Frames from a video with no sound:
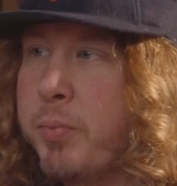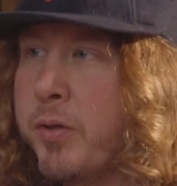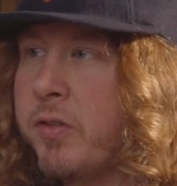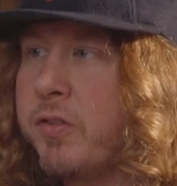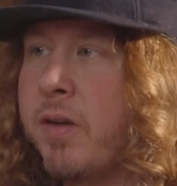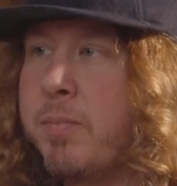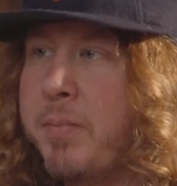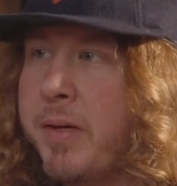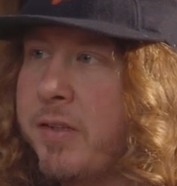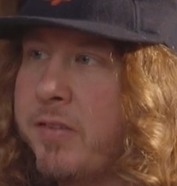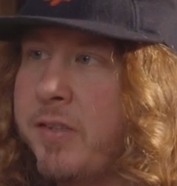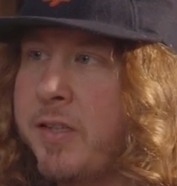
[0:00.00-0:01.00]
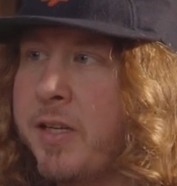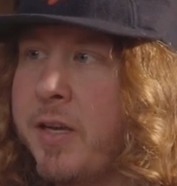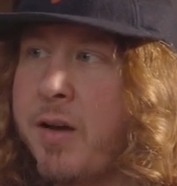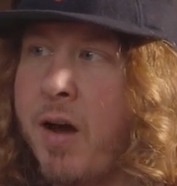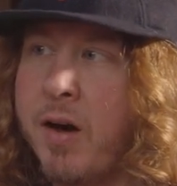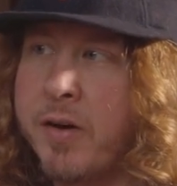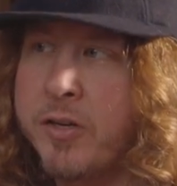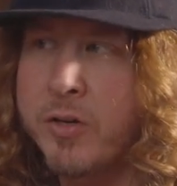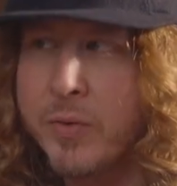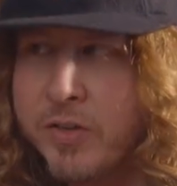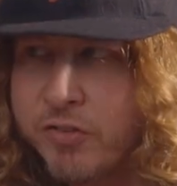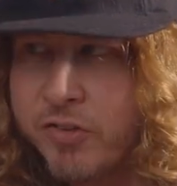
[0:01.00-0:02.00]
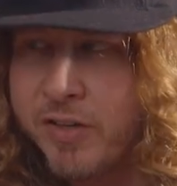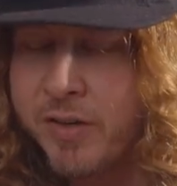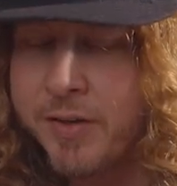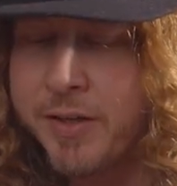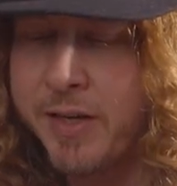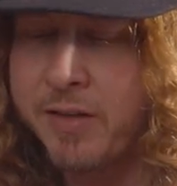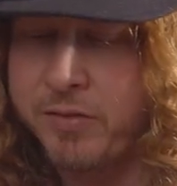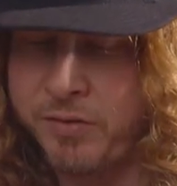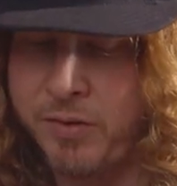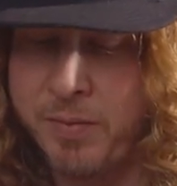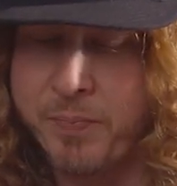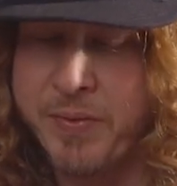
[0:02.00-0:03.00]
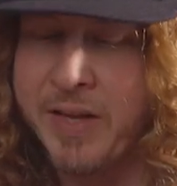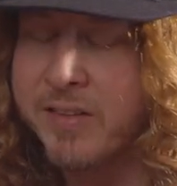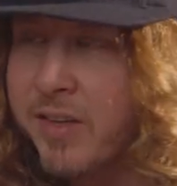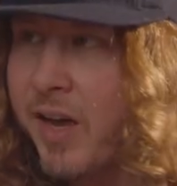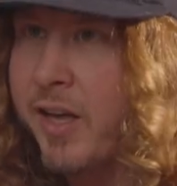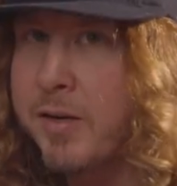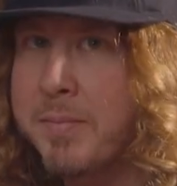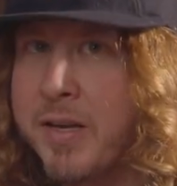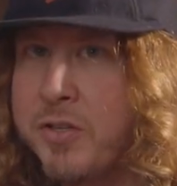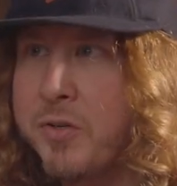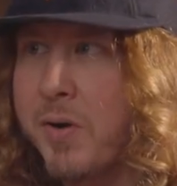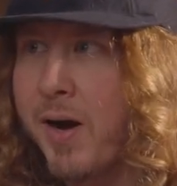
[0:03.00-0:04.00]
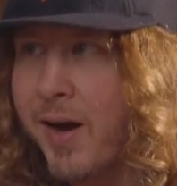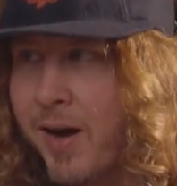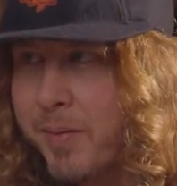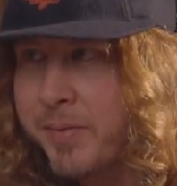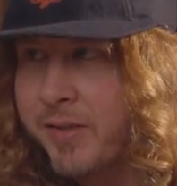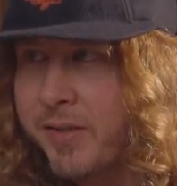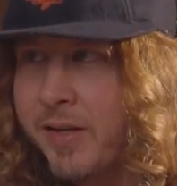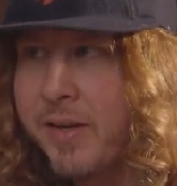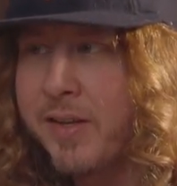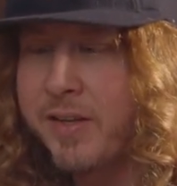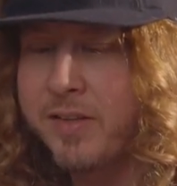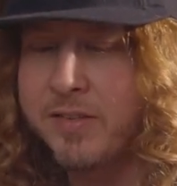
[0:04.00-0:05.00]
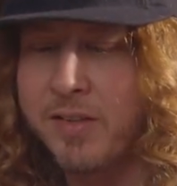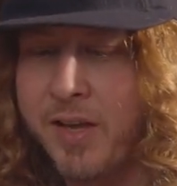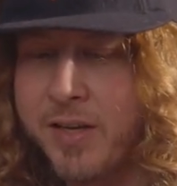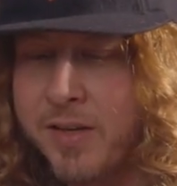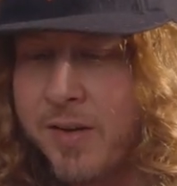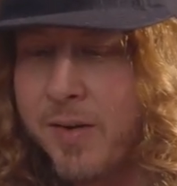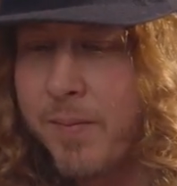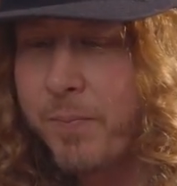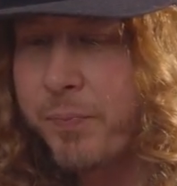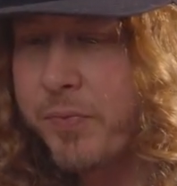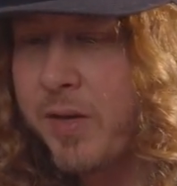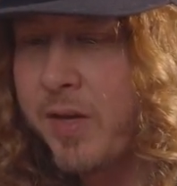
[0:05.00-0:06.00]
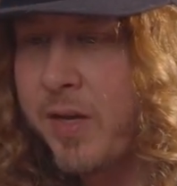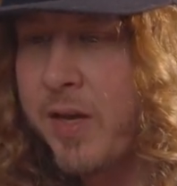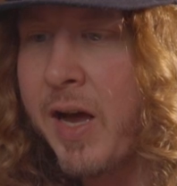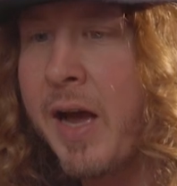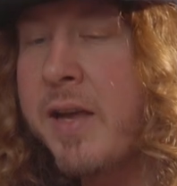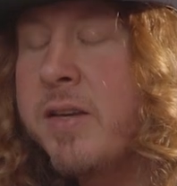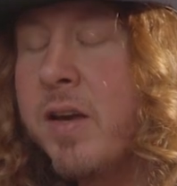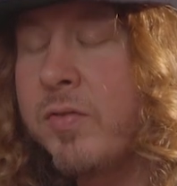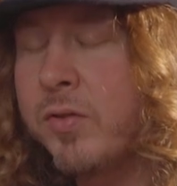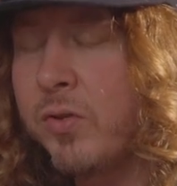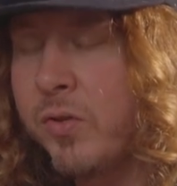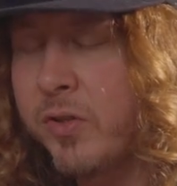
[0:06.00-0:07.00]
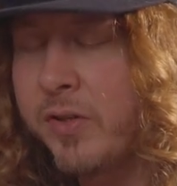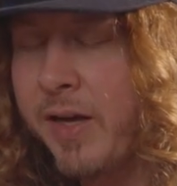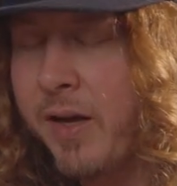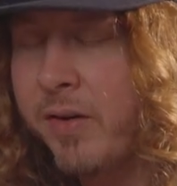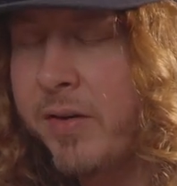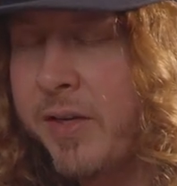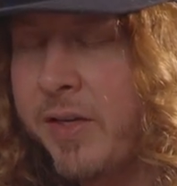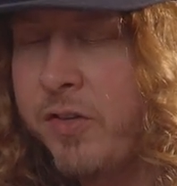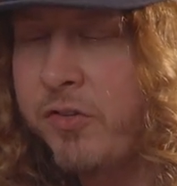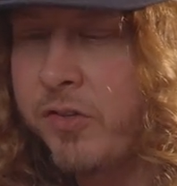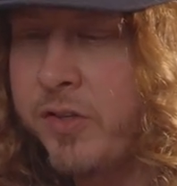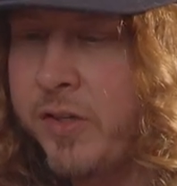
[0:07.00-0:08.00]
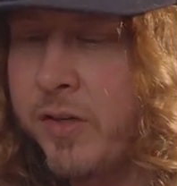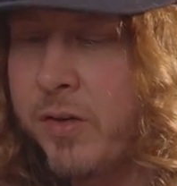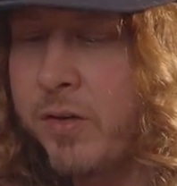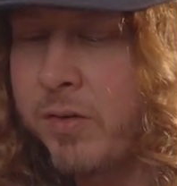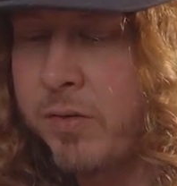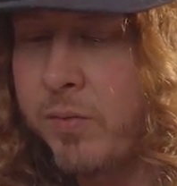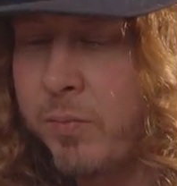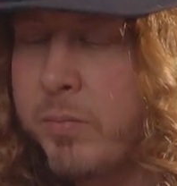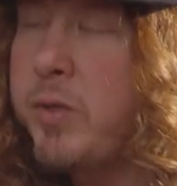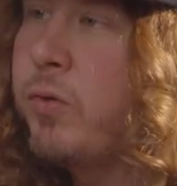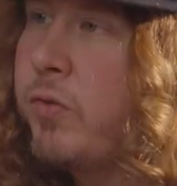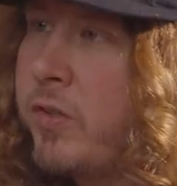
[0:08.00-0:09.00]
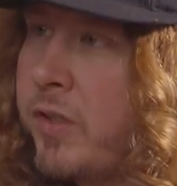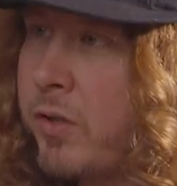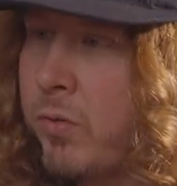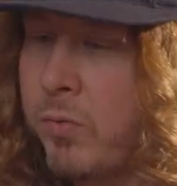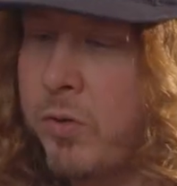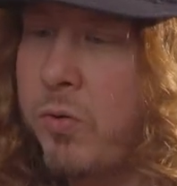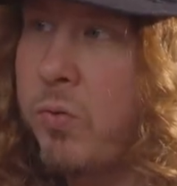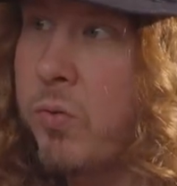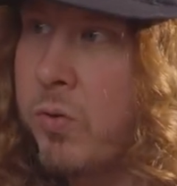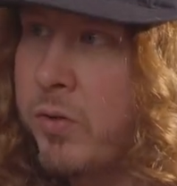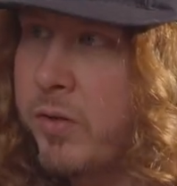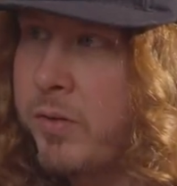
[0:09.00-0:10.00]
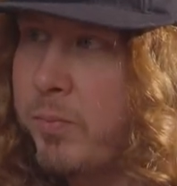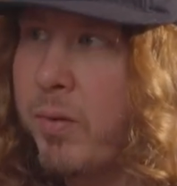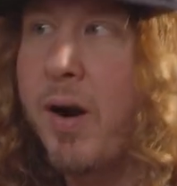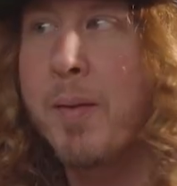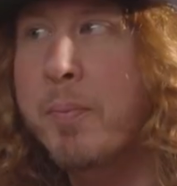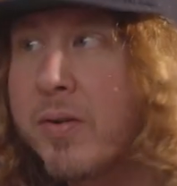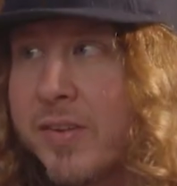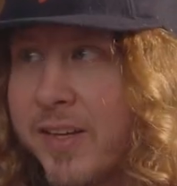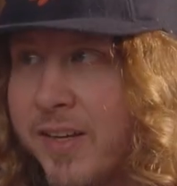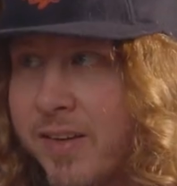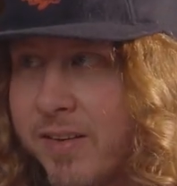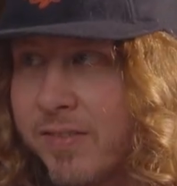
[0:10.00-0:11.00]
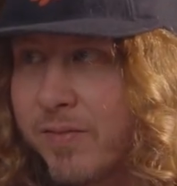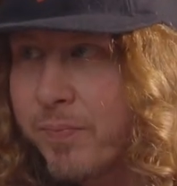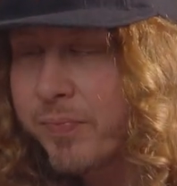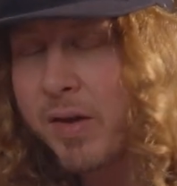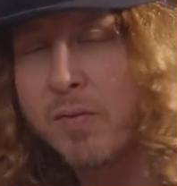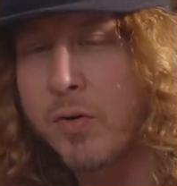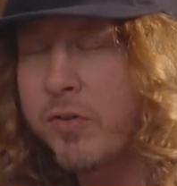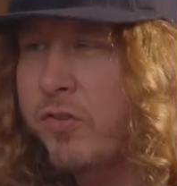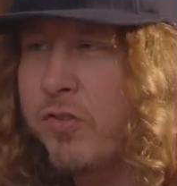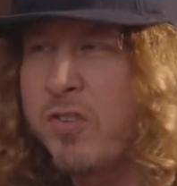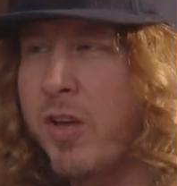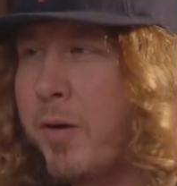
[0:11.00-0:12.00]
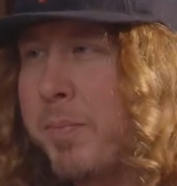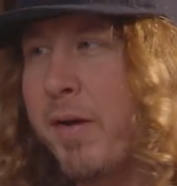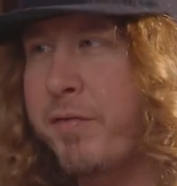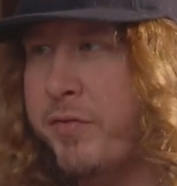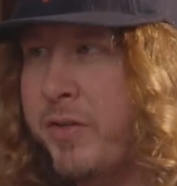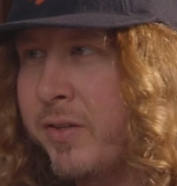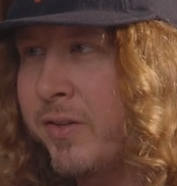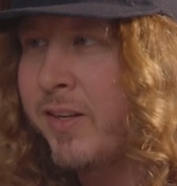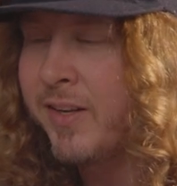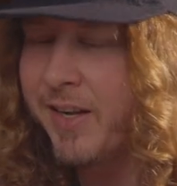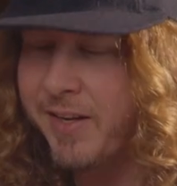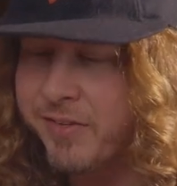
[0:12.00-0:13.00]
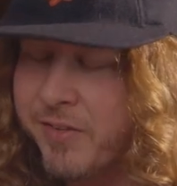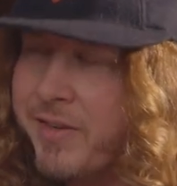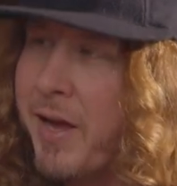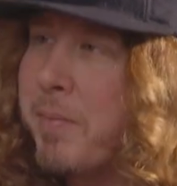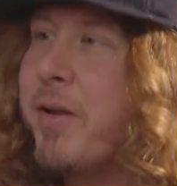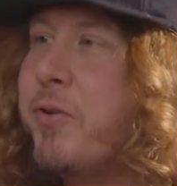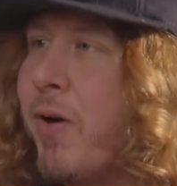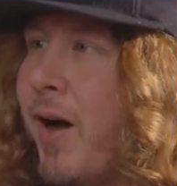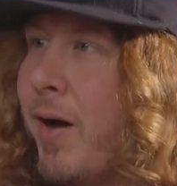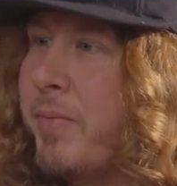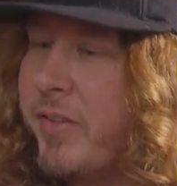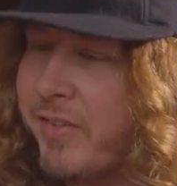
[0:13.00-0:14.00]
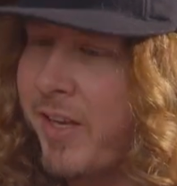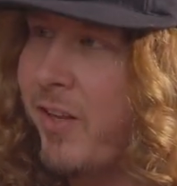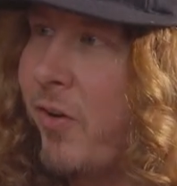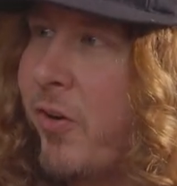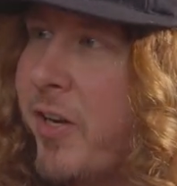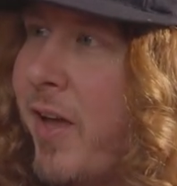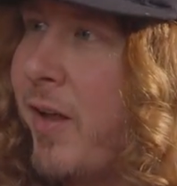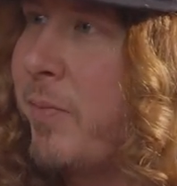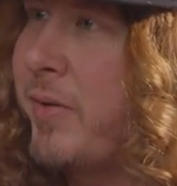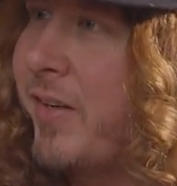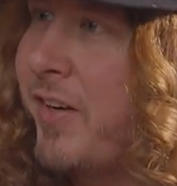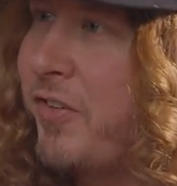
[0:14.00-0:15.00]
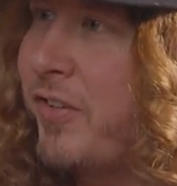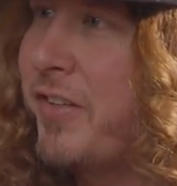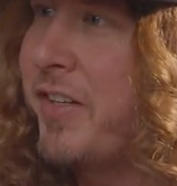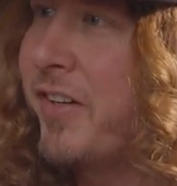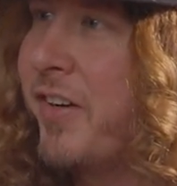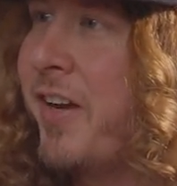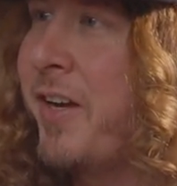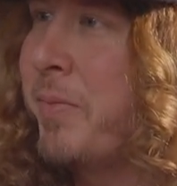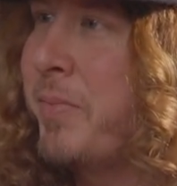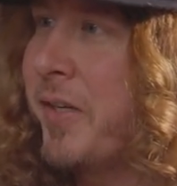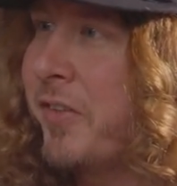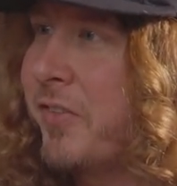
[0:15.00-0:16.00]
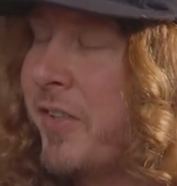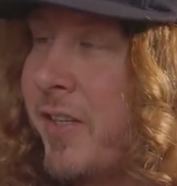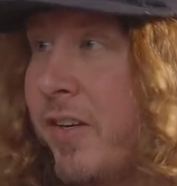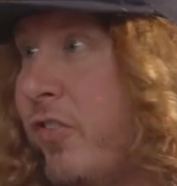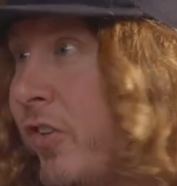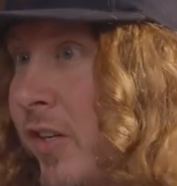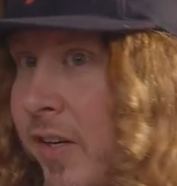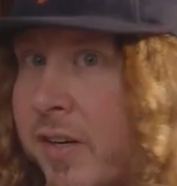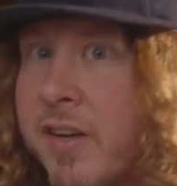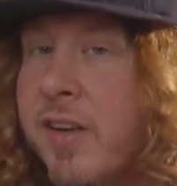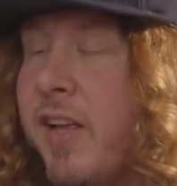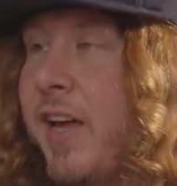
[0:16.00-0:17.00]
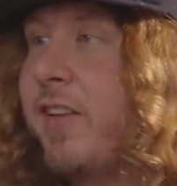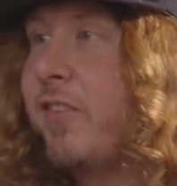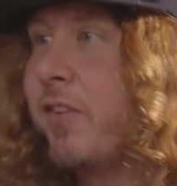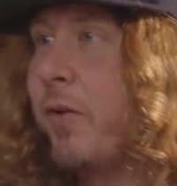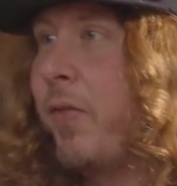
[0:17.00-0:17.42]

books on mixing and audio engineering. And so that's kind of my new hobby, is like, I never learned how to engineer music or record properly. I've always just done it by feel. And so now my new hobby is like learning how to be an engineer and a mixing engineer. And so